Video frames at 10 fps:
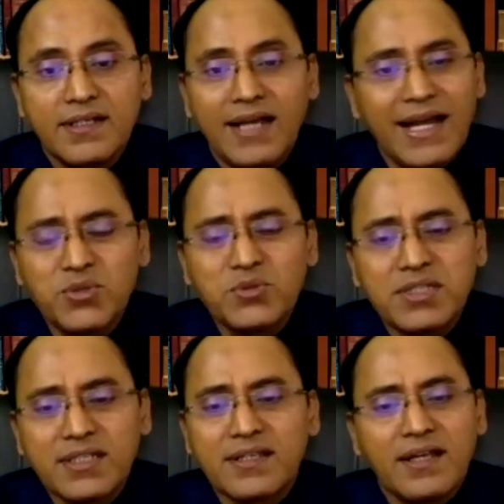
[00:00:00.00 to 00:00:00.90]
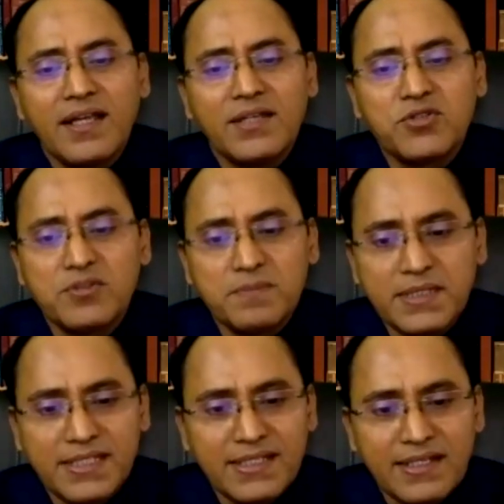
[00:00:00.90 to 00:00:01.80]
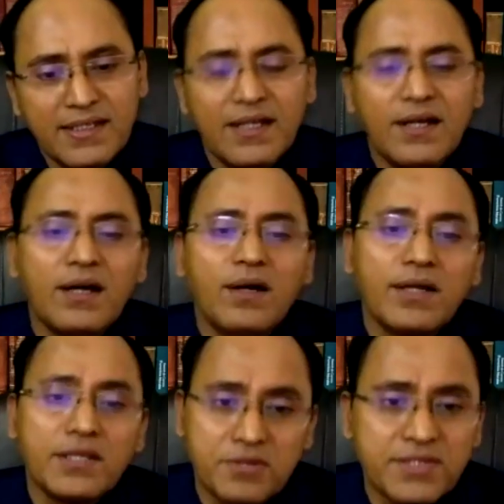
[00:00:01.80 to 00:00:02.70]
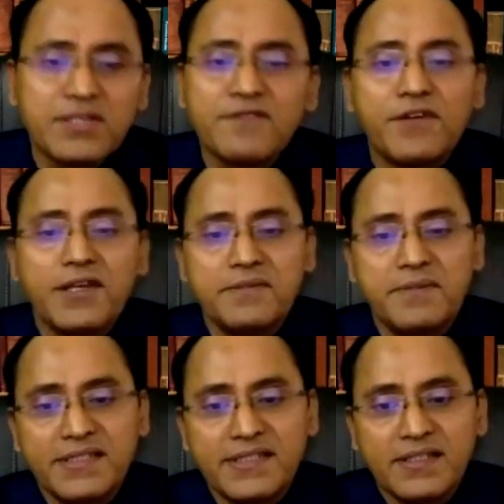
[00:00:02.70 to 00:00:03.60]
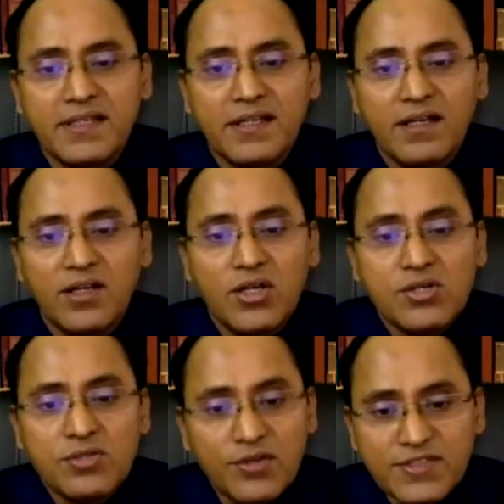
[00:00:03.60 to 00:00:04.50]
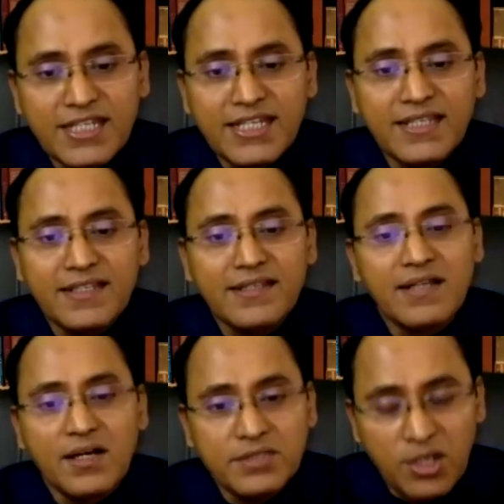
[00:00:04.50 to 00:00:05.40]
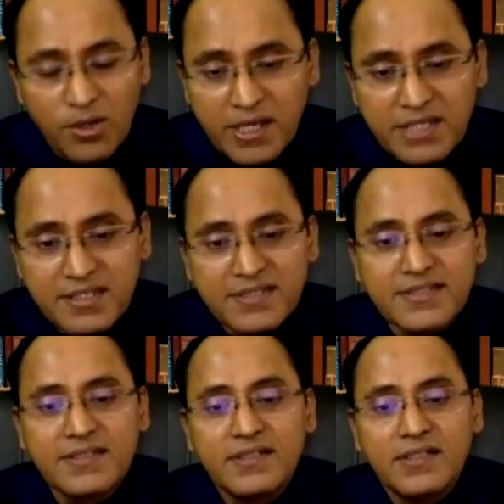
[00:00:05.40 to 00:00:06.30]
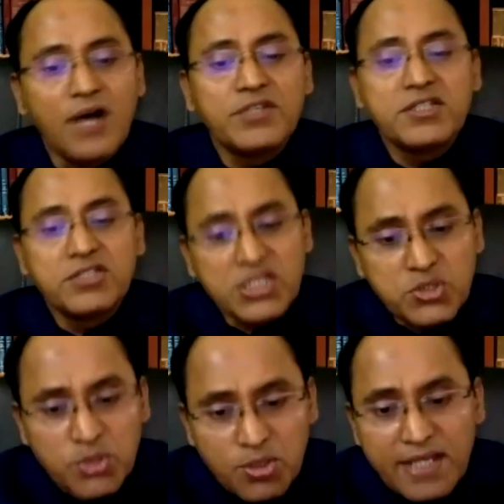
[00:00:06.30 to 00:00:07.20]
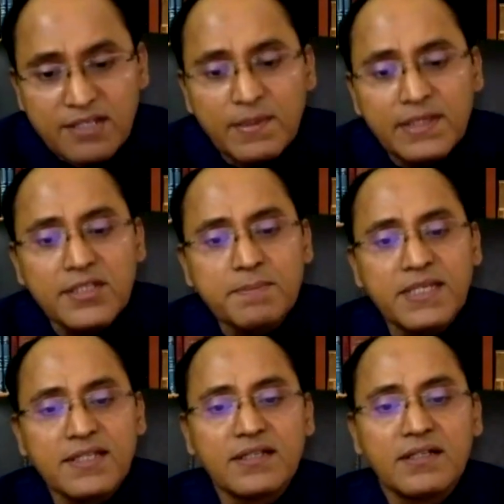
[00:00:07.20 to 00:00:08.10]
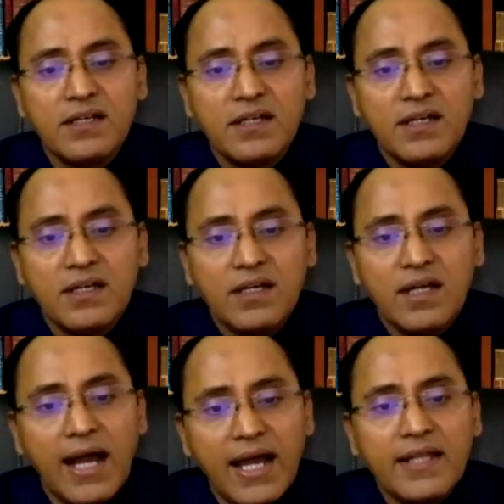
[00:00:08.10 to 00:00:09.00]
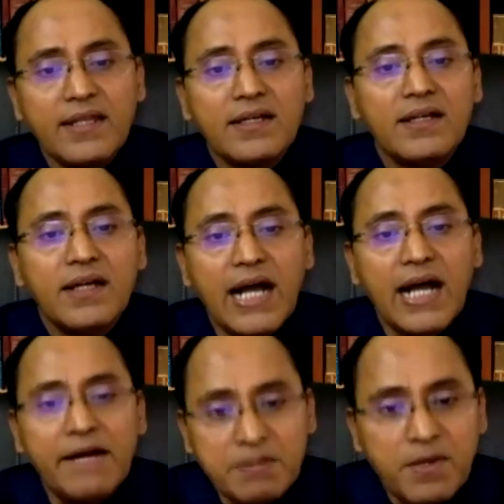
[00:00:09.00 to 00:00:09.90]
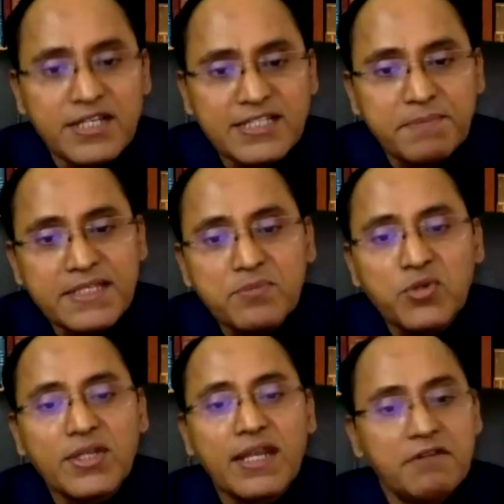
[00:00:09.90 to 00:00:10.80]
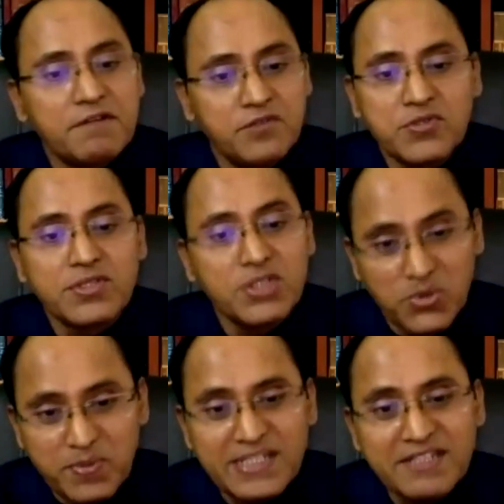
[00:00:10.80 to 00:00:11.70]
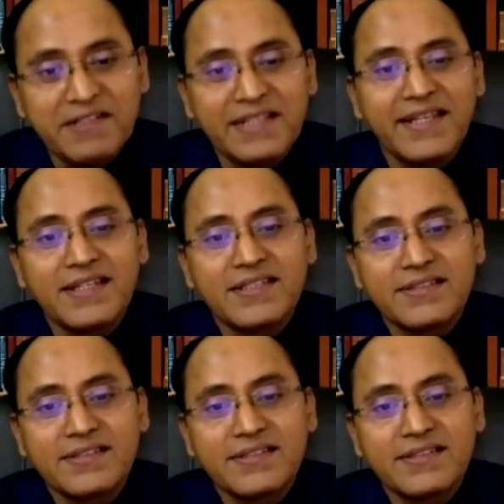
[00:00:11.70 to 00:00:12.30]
I don't think it could be interesting for anybody. You have seen the orators, how they gesticulate when they speak. And our body speaks more than our voice. You know pretty well that.